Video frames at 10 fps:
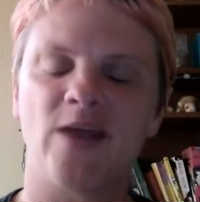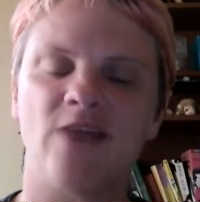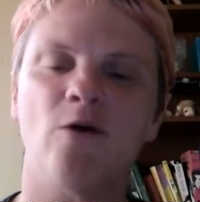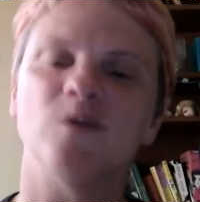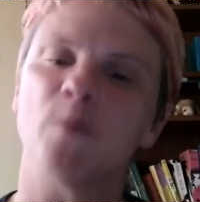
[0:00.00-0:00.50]

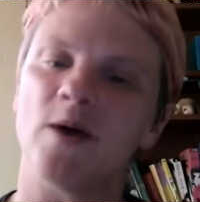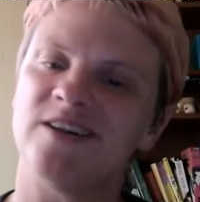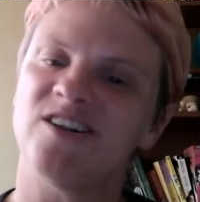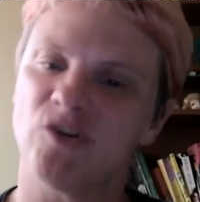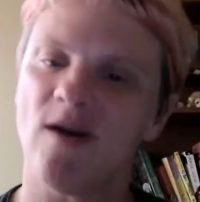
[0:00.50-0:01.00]
I've always
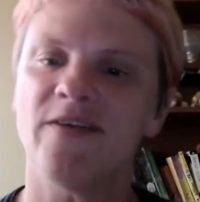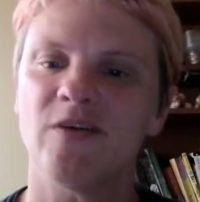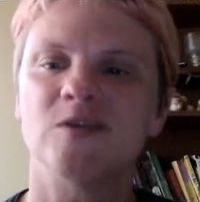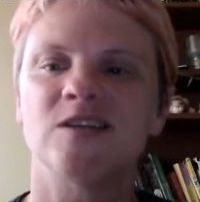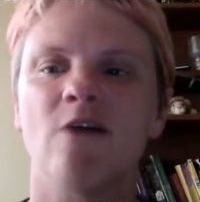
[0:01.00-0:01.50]
wanted to try
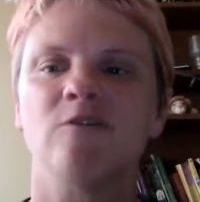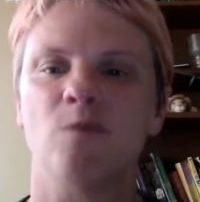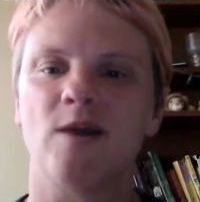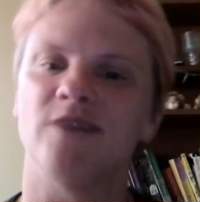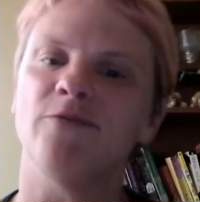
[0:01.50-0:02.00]
those and always
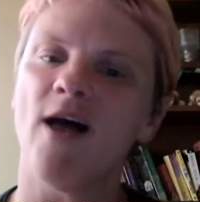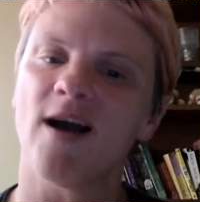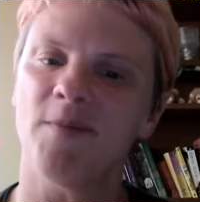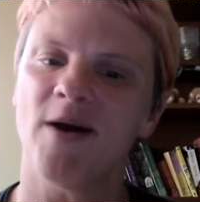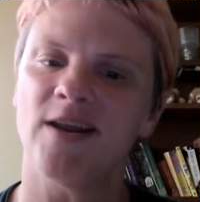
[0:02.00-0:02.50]
wanted to
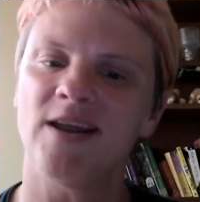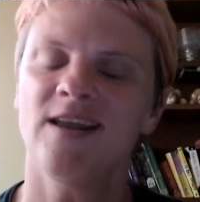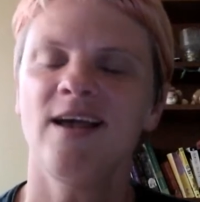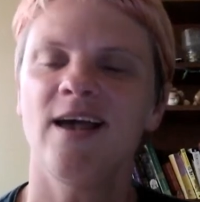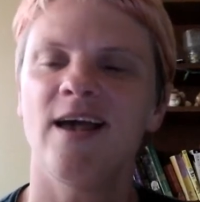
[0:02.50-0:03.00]
blog about it
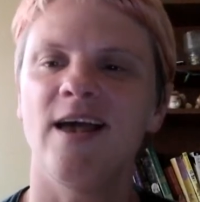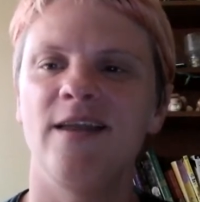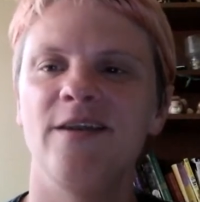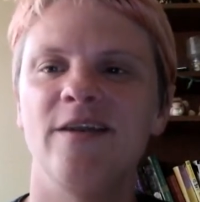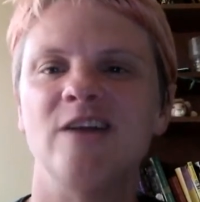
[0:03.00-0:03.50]

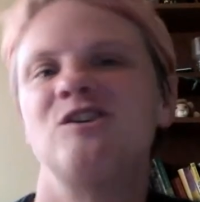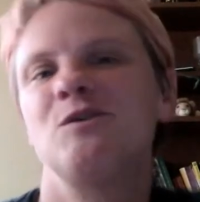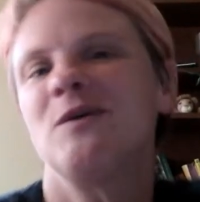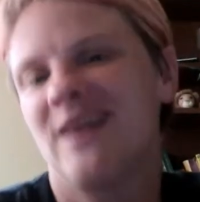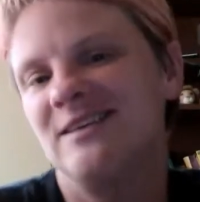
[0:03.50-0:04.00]
and
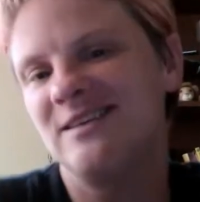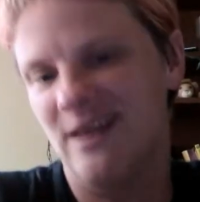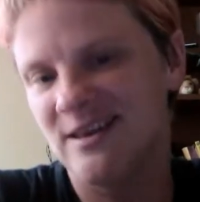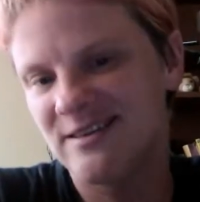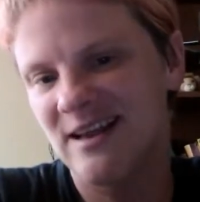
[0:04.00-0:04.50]
do it Casey
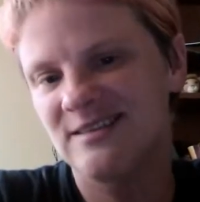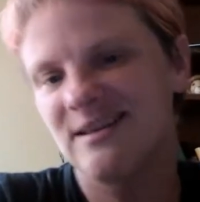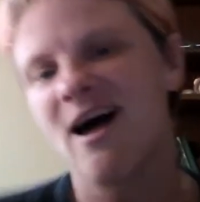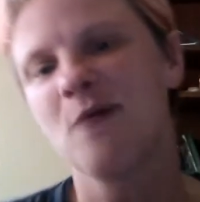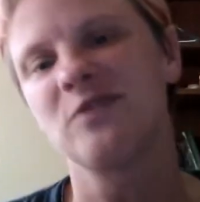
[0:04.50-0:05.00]
Neistat
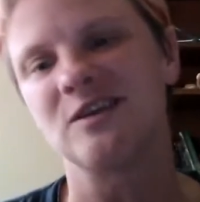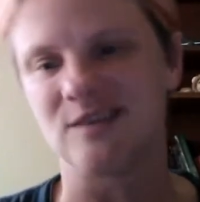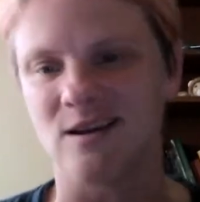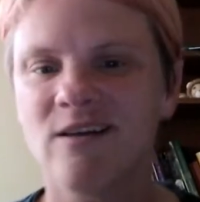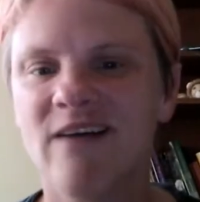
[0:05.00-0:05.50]
style with the
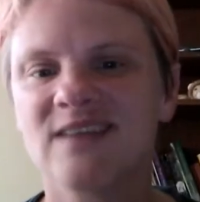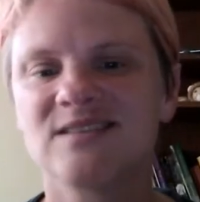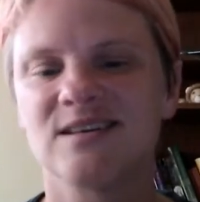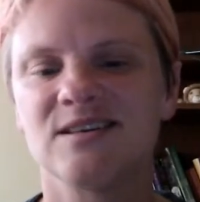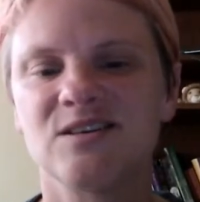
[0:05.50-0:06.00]

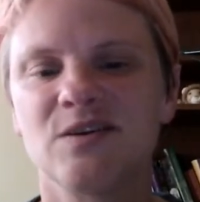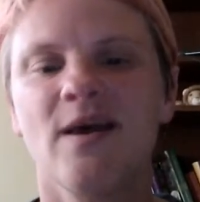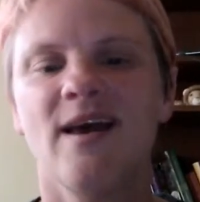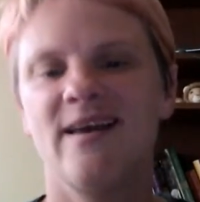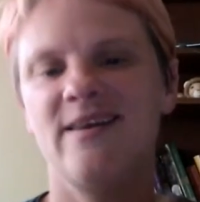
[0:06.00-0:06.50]
sunglasses,
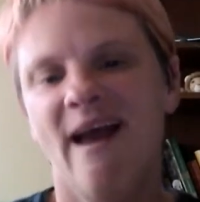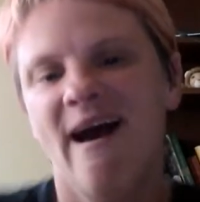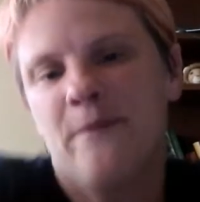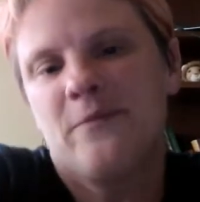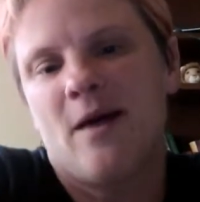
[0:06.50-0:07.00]

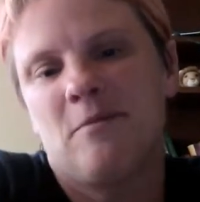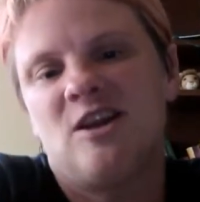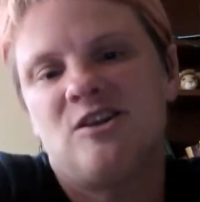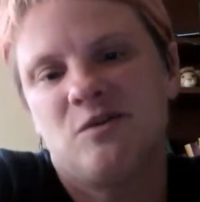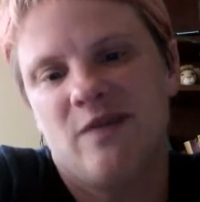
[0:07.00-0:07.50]
yeah, I'm
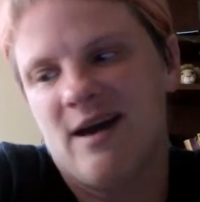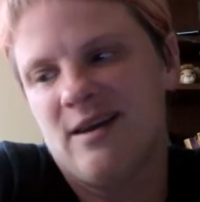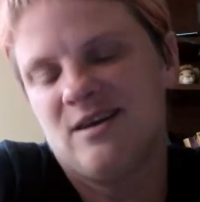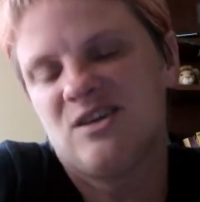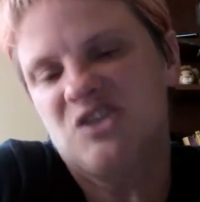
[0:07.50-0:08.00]
gonna do
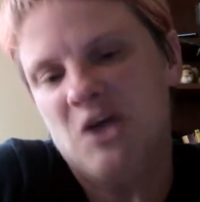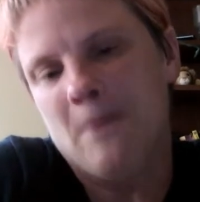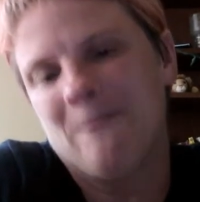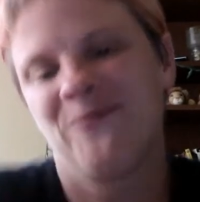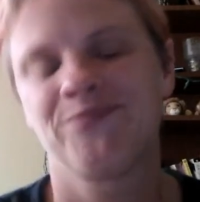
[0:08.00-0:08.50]

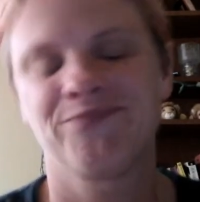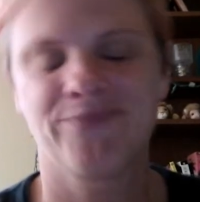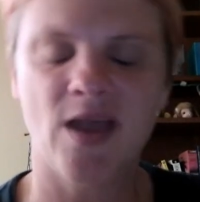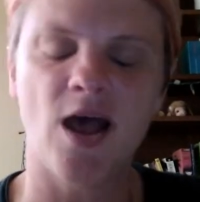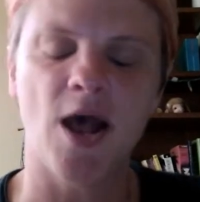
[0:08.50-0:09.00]

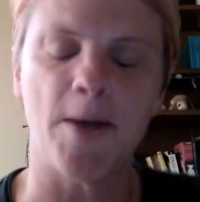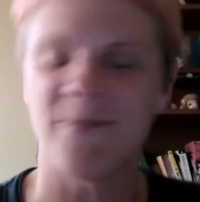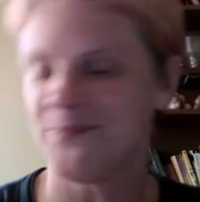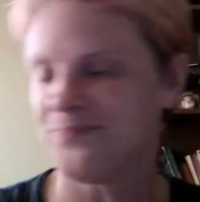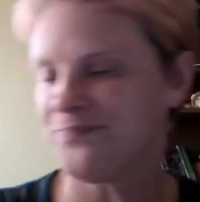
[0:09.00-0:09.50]
that.
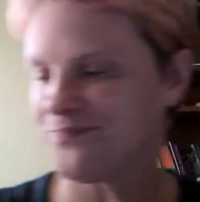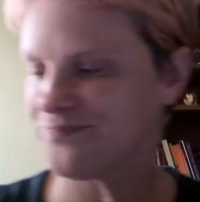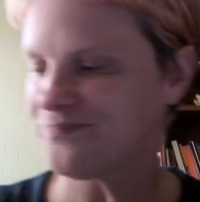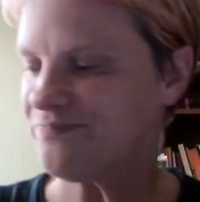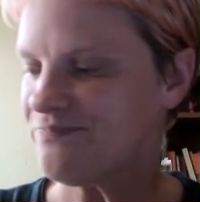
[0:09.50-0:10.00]

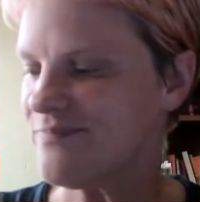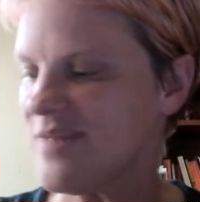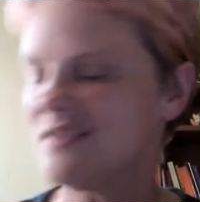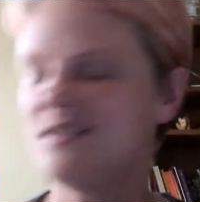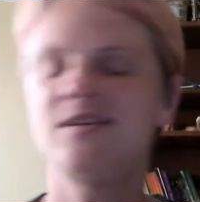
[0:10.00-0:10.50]

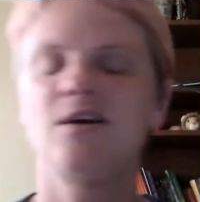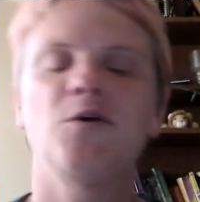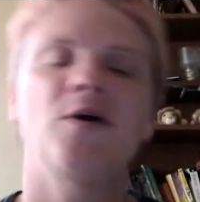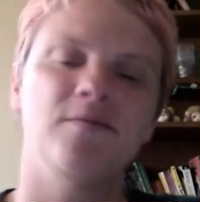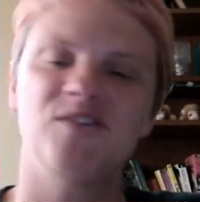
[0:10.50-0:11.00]

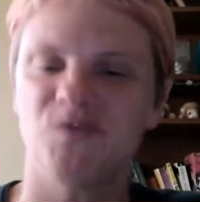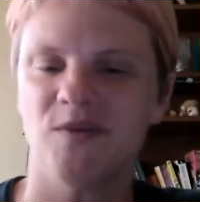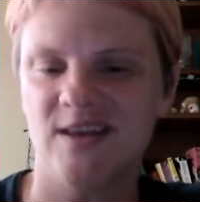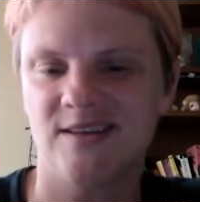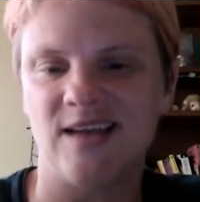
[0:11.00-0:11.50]
So I'm just
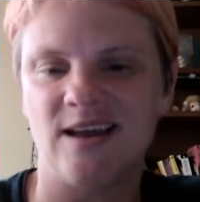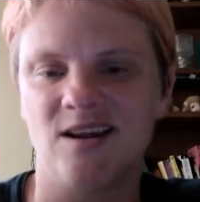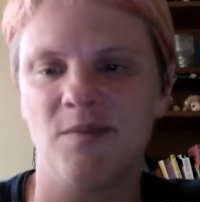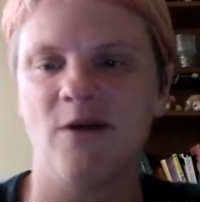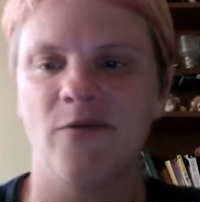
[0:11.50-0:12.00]
really
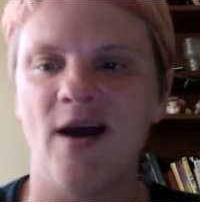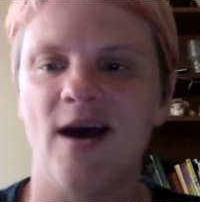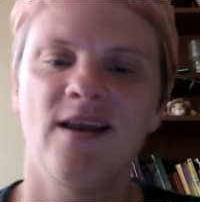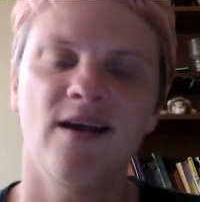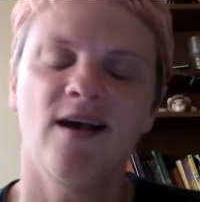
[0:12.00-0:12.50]
excited about that.